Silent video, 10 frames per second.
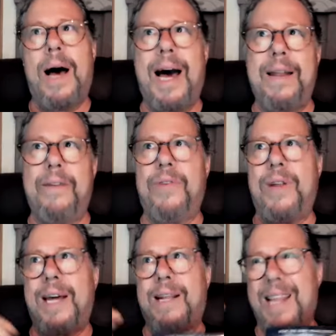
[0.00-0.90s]
I didn't
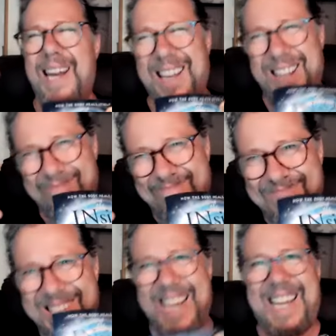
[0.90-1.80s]
feel like that I could
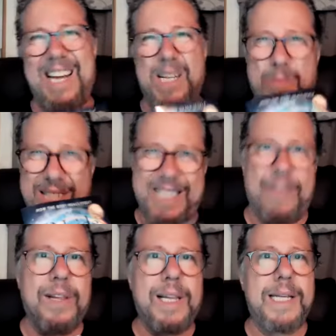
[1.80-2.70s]
dedicate
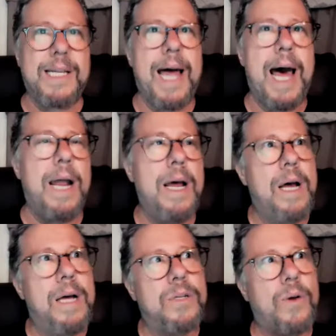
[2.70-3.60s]
specifically to that.
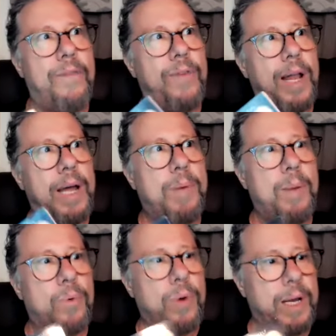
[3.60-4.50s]
So I felt like
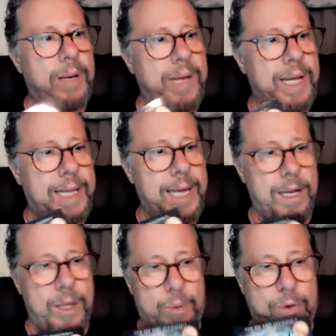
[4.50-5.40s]
people were going to be at the
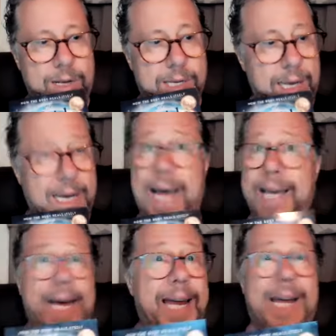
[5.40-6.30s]
end of the movie saying,
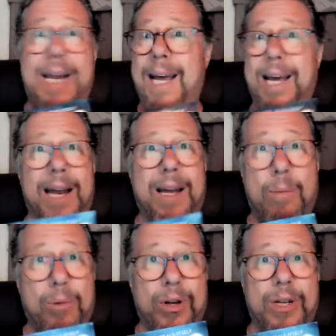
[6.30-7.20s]
I get it. I got a
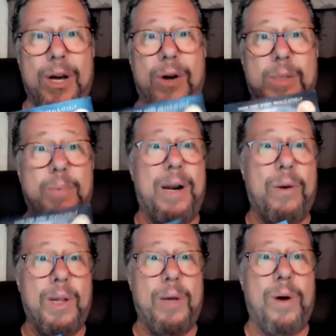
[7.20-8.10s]
couple good notes, but I
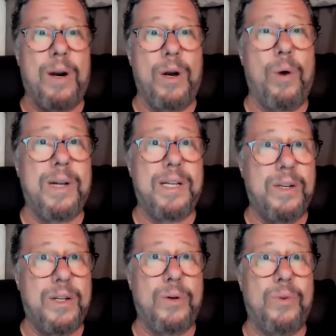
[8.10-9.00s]
really want to know what
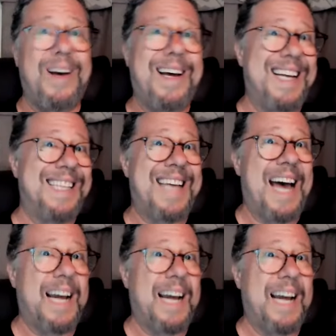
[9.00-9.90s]
to do
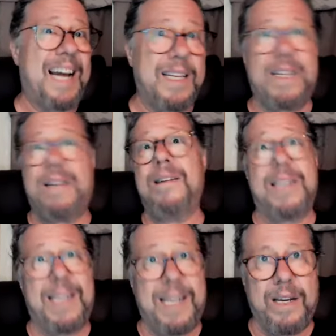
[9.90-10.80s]
exactly
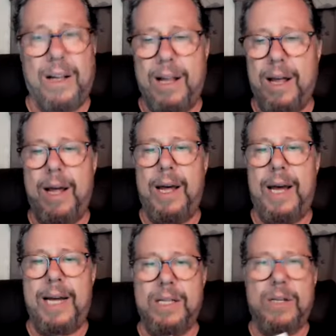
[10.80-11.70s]
to heal.
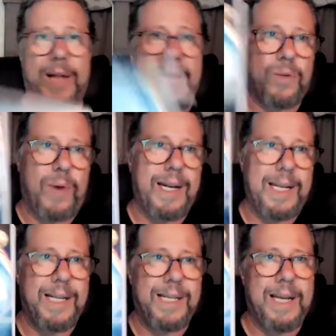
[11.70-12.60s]
And so that's why I
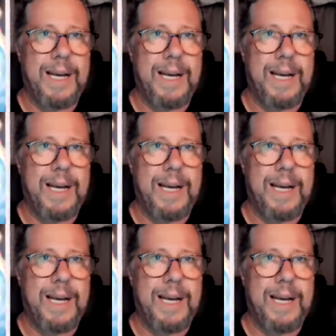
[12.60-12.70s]
did this.